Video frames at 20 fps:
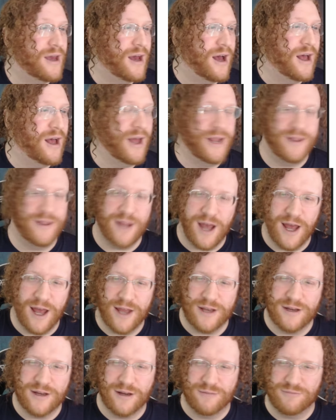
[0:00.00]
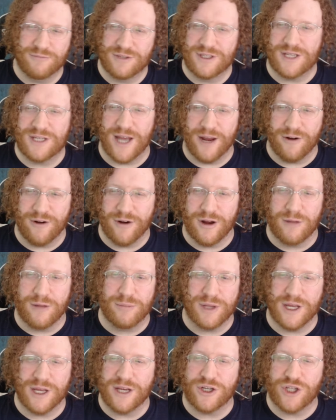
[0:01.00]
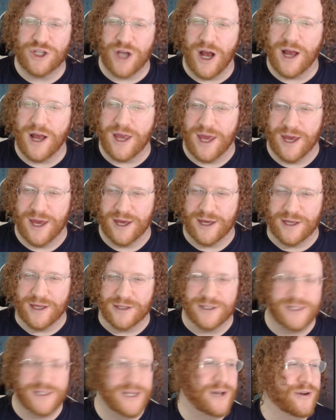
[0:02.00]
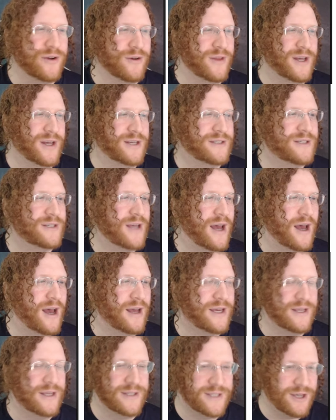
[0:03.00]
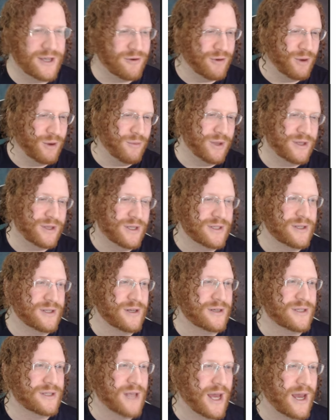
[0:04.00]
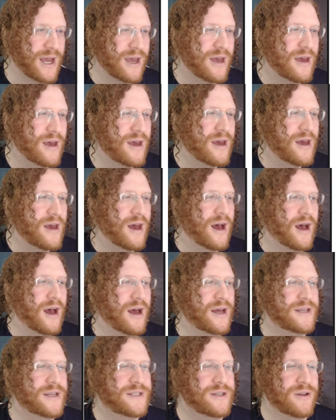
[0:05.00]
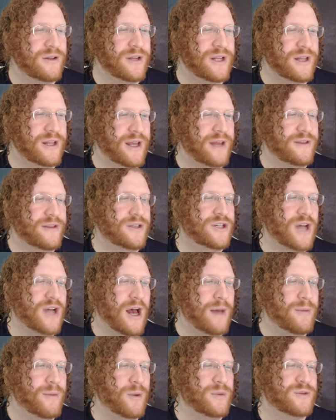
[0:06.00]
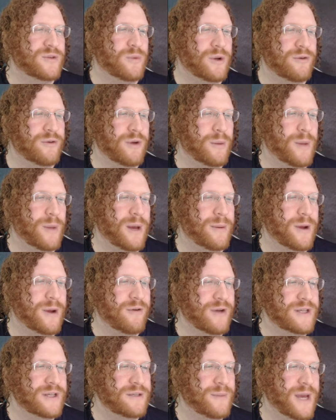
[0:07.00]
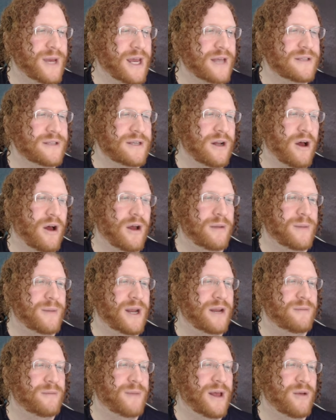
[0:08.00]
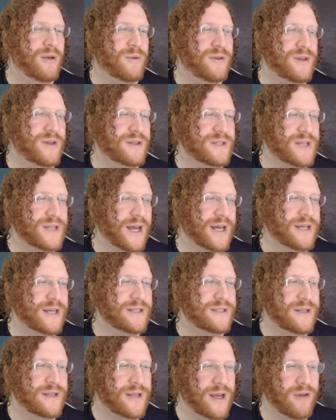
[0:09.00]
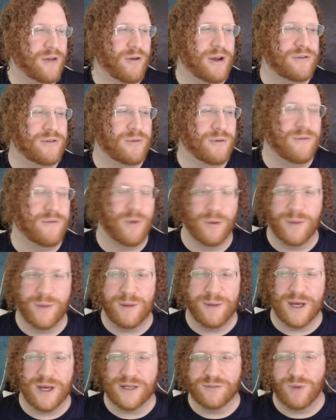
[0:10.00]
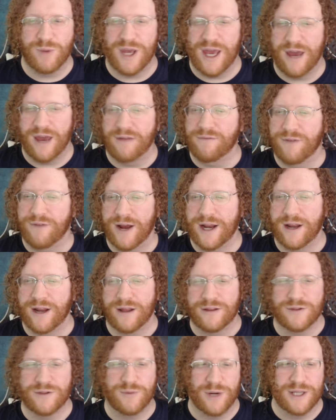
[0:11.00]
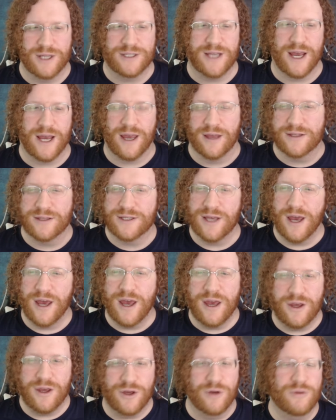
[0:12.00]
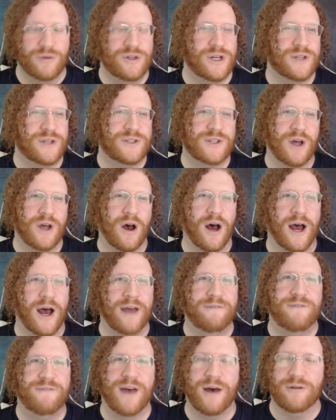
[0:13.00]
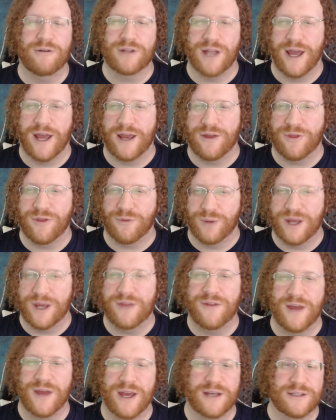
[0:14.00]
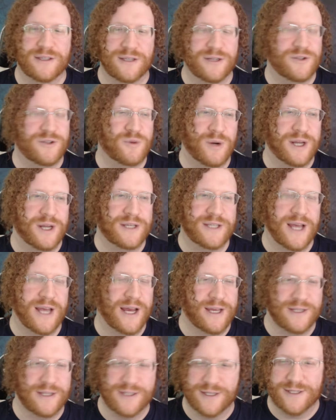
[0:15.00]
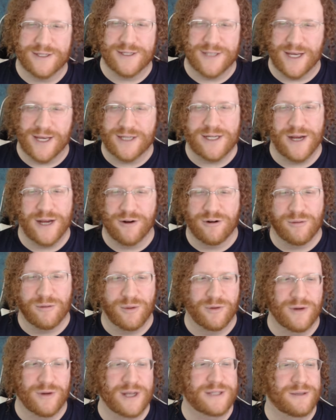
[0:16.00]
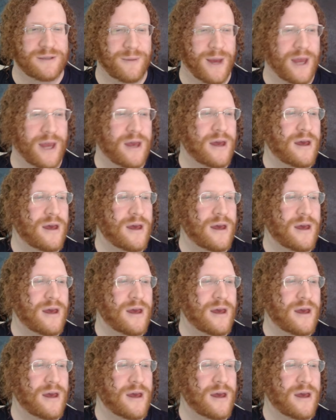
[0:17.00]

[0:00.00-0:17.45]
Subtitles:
And not terribly shocking, considering what this looks like. I still didn't land the job. I was wondering why my resume gets an automated mail within seconds that they regret to inform me, because we can't find it in 20 seconds. You just saw I found like 3 things in 20 seconds. This is a terrible resume.